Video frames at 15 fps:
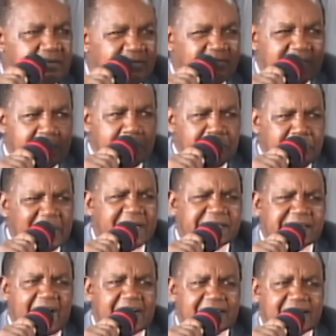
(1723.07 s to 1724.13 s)
The
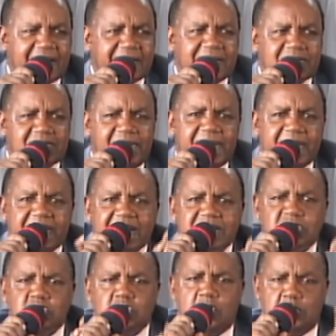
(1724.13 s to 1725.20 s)
beat has a reason and a
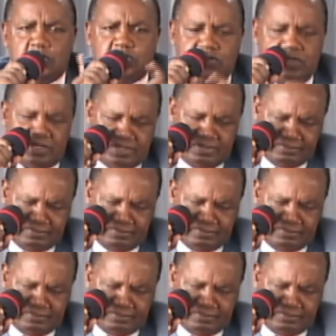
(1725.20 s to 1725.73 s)
source.